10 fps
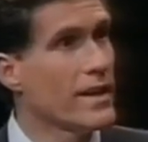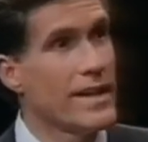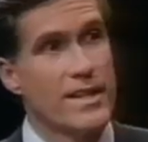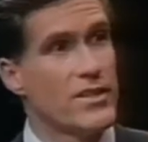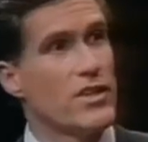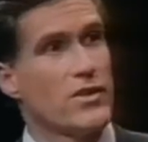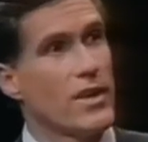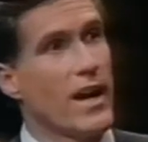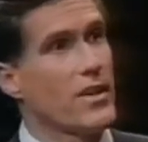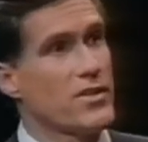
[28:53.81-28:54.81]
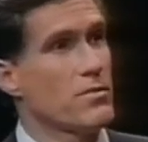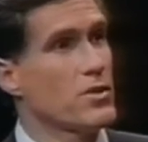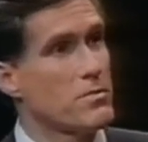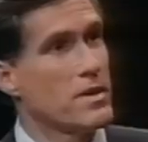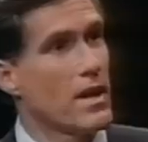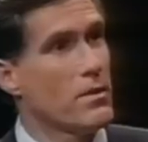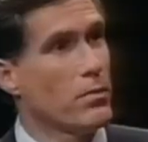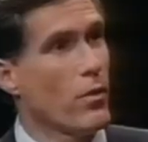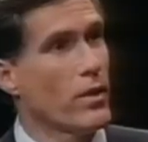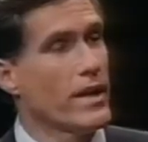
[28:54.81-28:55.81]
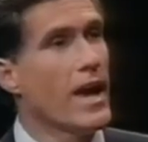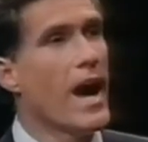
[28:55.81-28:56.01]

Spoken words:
It's easier to hire someone who's been unemployed.